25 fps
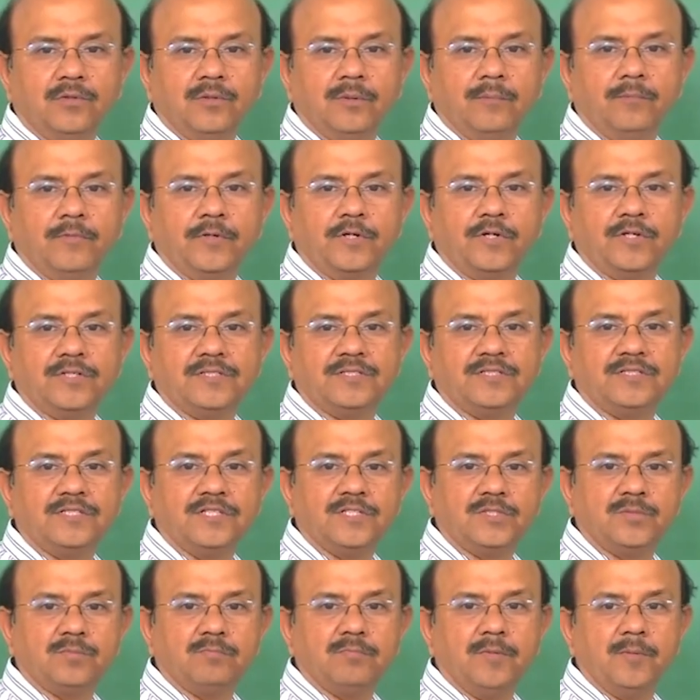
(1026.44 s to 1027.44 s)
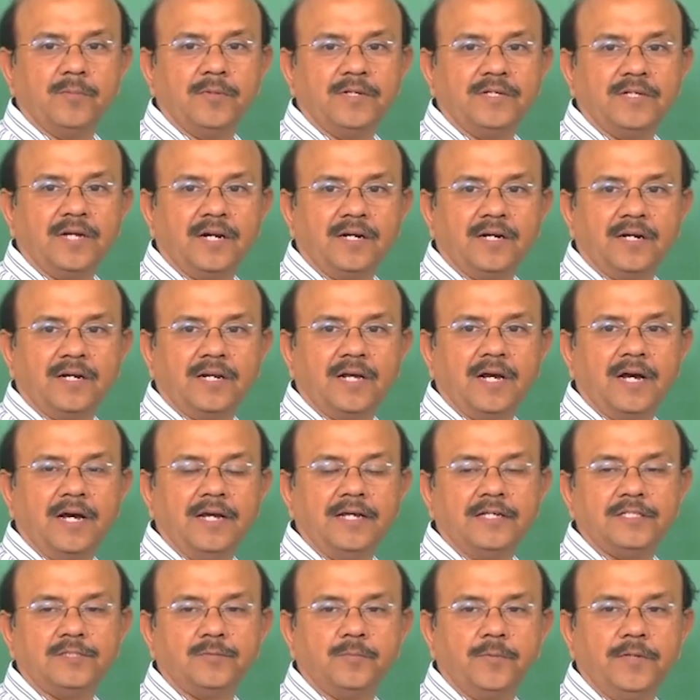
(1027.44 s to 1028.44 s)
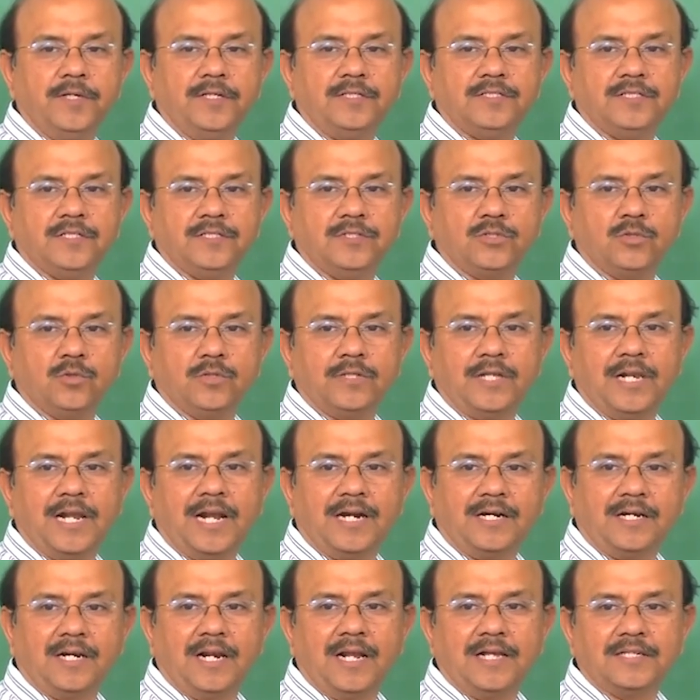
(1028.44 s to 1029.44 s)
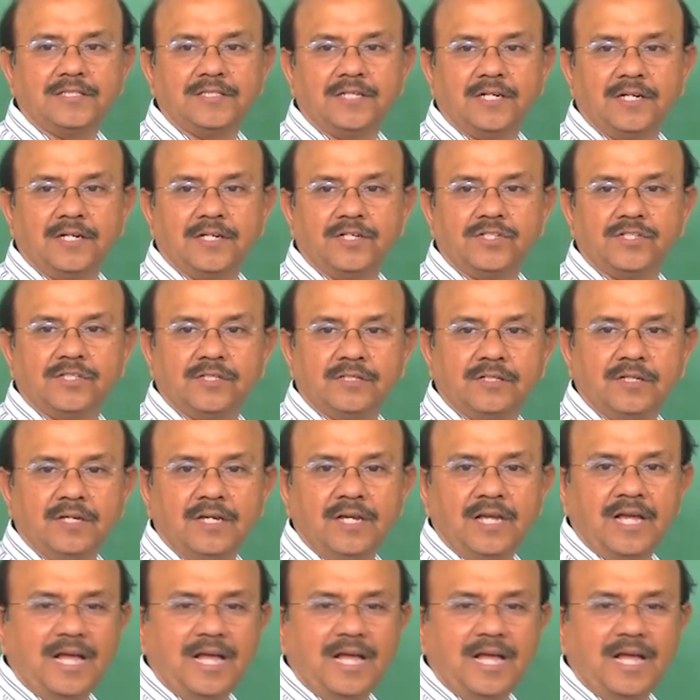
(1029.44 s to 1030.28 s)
Because this may be done at a higher speeds, and so the lateral acceleration